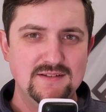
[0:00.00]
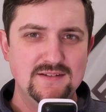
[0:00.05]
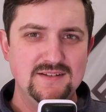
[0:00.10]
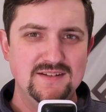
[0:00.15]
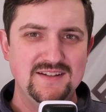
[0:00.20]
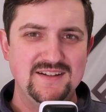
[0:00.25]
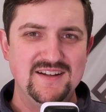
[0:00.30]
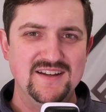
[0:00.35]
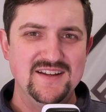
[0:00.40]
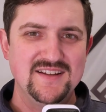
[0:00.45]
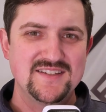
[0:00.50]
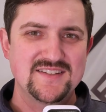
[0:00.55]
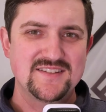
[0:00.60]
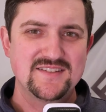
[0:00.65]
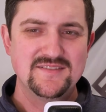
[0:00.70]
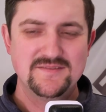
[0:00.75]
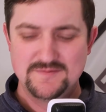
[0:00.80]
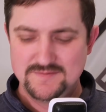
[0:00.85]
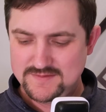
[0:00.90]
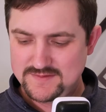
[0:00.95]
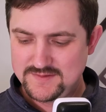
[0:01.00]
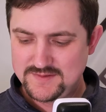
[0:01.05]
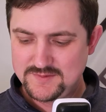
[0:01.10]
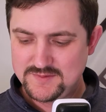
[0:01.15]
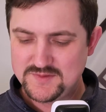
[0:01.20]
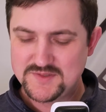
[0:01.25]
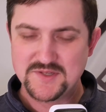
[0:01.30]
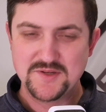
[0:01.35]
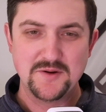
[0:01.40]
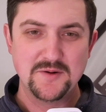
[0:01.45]
Hey guys,
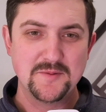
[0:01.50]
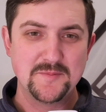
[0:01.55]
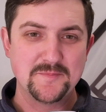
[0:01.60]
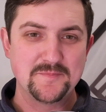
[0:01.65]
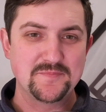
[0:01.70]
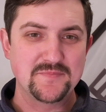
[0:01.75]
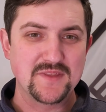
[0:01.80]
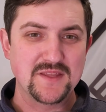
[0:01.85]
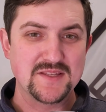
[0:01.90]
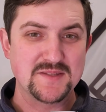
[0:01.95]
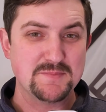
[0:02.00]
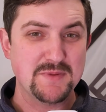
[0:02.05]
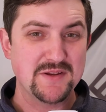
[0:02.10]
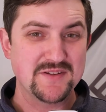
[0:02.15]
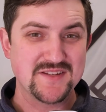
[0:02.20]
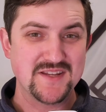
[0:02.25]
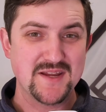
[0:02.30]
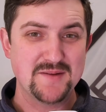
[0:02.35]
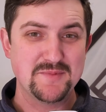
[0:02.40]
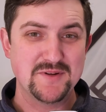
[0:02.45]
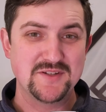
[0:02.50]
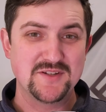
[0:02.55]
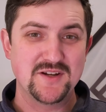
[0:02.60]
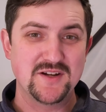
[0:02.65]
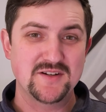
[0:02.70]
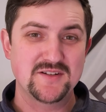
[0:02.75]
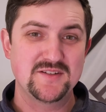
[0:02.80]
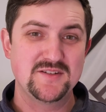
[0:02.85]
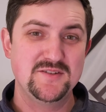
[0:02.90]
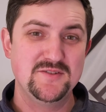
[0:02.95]
so it's about time I
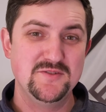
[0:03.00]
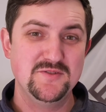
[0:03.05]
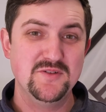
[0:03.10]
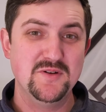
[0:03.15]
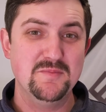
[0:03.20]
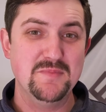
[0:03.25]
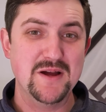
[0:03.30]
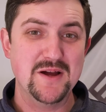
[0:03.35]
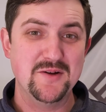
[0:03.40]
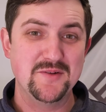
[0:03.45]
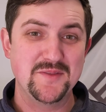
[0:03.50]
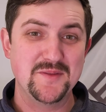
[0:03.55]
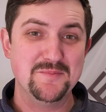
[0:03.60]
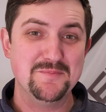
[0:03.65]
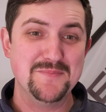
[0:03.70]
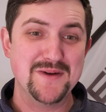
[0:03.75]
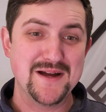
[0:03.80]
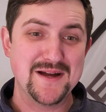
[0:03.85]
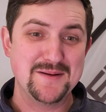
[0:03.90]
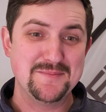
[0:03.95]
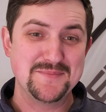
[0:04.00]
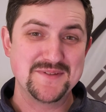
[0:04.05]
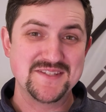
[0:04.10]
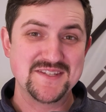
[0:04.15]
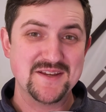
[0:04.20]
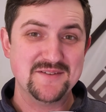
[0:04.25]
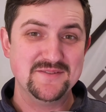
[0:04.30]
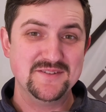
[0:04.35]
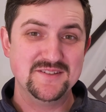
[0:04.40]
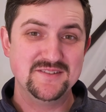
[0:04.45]
talked to you about the
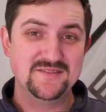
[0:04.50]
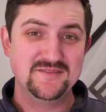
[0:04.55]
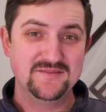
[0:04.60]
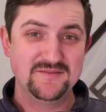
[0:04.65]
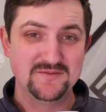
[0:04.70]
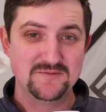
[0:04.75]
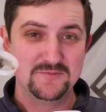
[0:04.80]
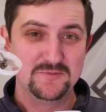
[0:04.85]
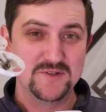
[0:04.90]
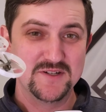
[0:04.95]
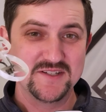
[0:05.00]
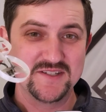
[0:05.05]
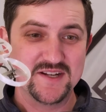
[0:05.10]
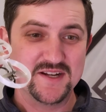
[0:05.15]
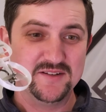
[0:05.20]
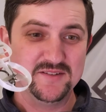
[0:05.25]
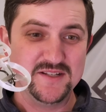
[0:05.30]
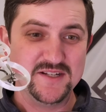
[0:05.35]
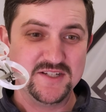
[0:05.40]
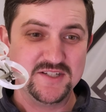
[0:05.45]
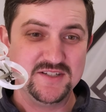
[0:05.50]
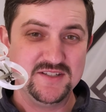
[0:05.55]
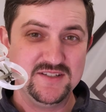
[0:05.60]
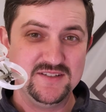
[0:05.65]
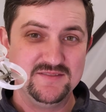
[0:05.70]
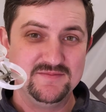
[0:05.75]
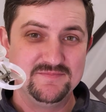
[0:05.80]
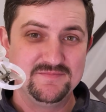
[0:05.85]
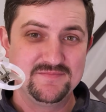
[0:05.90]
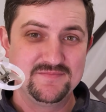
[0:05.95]
Mobula7 Freestyle
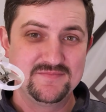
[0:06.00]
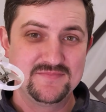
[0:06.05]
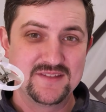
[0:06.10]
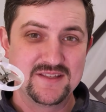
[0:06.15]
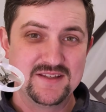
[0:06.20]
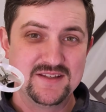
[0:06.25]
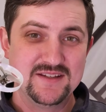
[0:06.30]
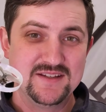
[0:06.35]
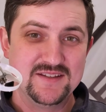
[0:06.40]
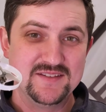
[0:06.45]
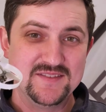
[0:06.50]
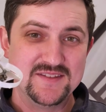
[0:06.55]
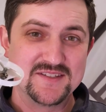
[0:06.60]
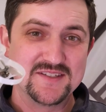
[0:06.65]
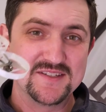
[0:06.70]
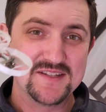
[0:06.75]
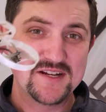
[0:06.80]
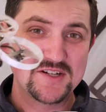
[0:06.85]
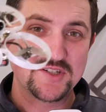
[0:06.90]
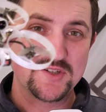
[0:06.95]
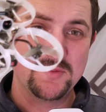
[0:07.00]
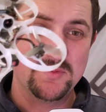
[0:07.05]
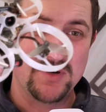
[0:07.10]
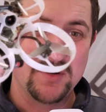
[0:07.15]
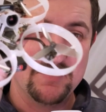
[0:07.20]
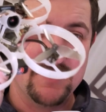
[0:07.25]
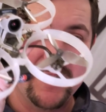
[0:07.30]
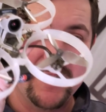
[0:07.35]
HD. This is actually one of my